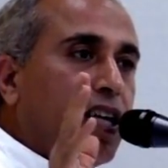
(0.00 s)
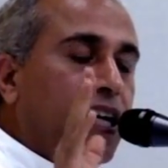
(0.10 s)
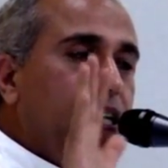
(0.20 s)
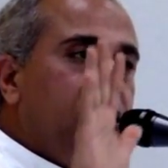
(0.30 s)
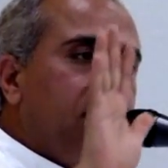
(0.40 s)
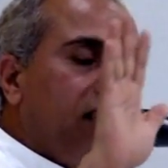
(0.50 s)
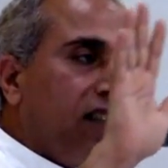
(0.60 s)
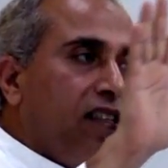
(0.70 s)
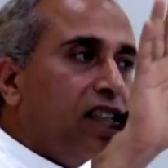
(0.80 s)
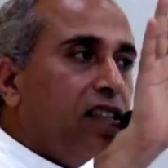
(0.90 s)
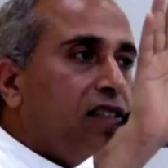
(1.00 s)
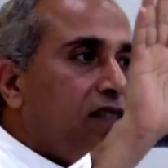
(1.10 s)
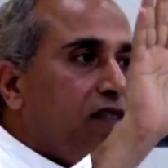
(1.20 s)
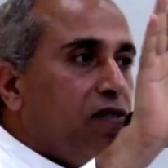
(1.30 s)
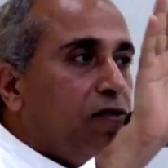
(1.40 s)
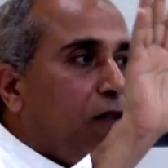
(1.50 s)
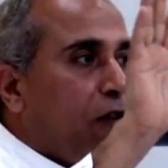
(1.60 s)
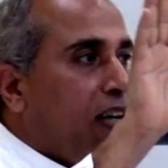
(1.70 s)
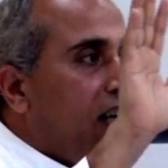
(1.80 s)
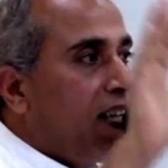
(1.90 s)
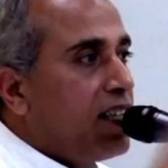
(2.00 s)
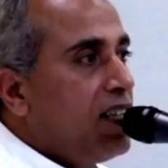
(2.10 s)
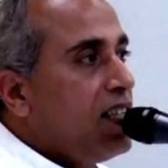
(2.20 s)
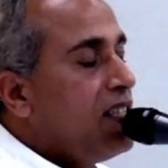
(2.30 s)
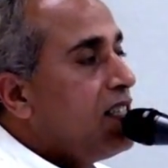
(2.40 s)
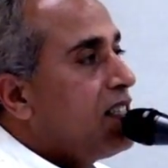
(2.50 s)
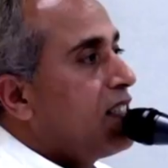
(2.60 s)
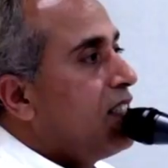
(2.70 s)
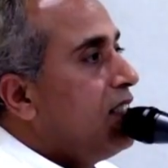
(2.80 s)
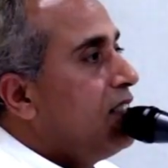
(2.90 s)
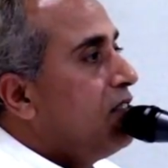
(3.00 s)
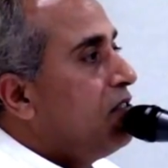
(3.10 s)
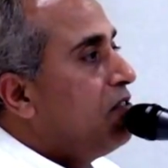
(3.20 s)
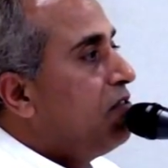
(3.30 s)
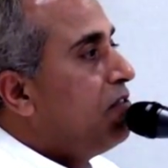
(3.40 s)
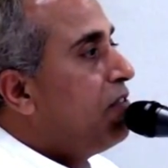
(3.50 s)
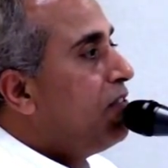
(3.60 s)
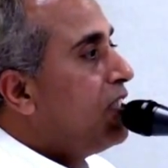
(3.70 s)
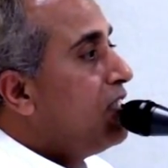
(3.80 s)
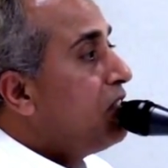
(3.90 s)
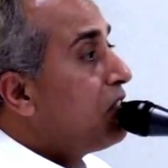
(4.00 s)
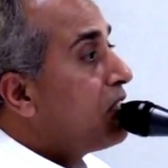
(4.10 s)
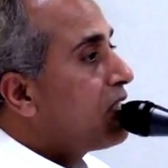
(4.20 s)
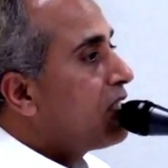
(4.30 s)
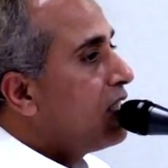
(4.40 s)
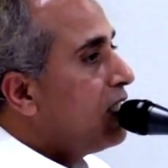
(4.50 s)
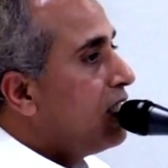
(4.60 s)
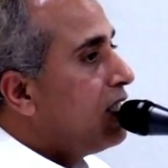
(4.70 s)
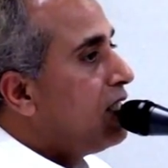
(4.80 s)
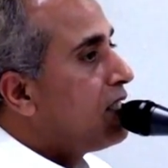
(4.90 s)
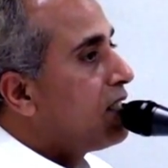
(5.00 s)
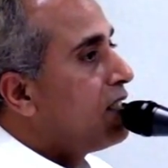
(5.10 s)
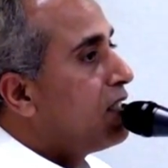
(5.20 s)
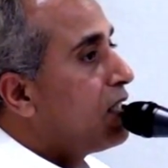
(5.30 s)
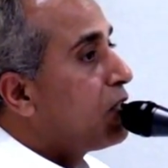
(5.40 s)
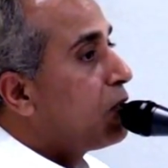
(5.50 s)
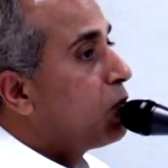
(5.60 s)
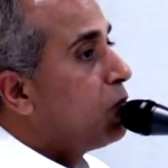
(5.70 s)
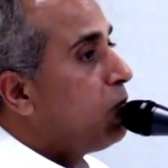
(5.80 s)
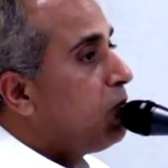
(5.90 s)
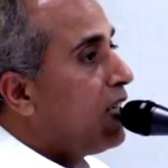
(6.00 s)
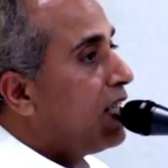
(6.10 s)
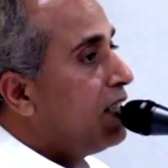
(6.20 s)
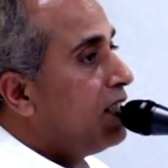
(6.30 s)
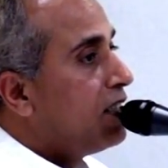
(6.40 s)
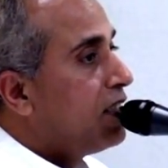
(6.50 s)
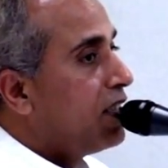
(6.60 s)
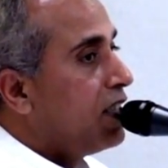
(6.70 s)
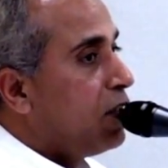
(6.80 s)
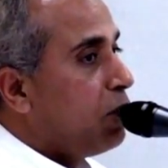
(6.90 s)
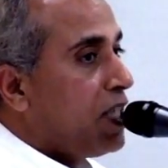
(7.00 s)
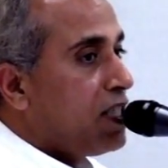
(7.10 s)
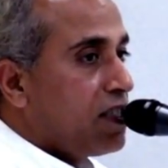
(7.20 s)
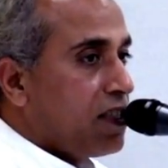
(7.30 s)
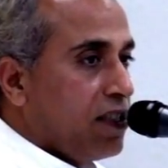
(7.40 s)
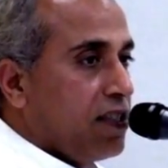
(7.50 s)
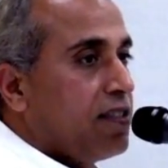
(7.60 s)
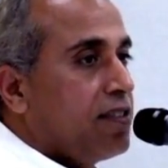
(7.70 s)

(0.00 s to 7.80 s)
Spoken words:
he struggled for at least 15-16 years just to find the real master.